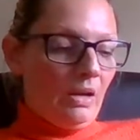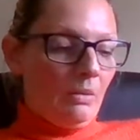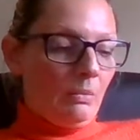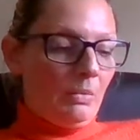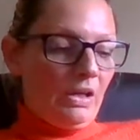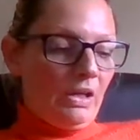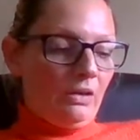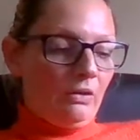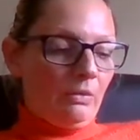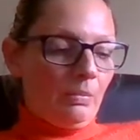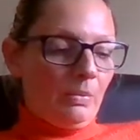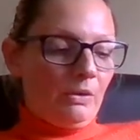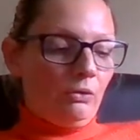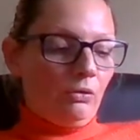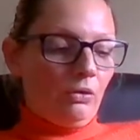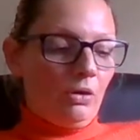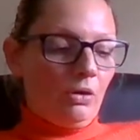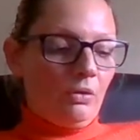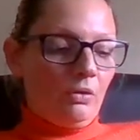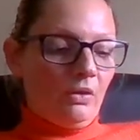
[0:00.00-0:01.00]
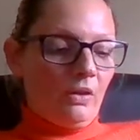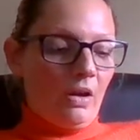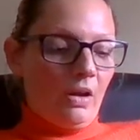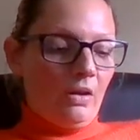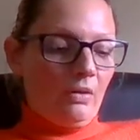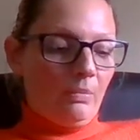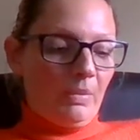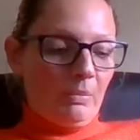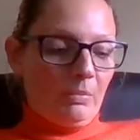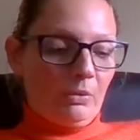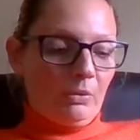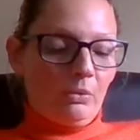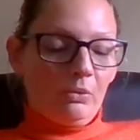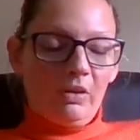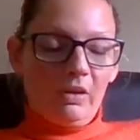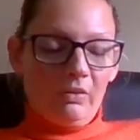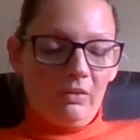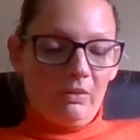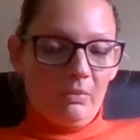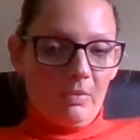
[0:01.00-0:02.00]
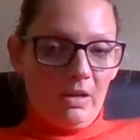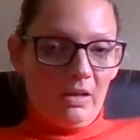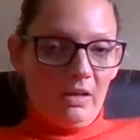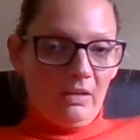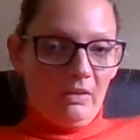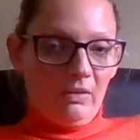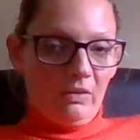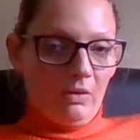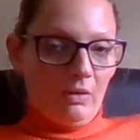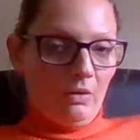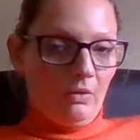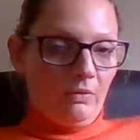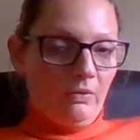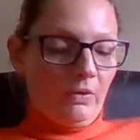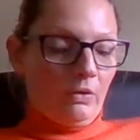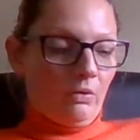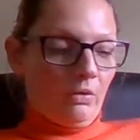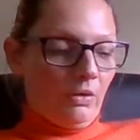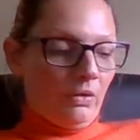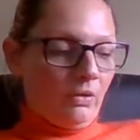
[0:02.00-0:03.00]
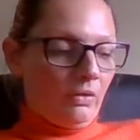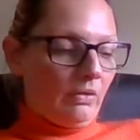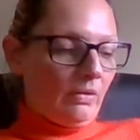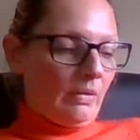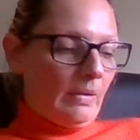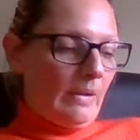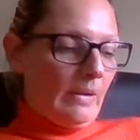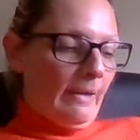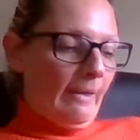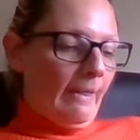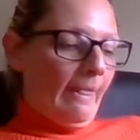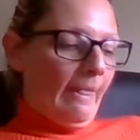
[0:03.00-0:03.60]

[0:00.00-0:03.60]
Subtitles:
We need to be true to those biblical testimonies of the cross.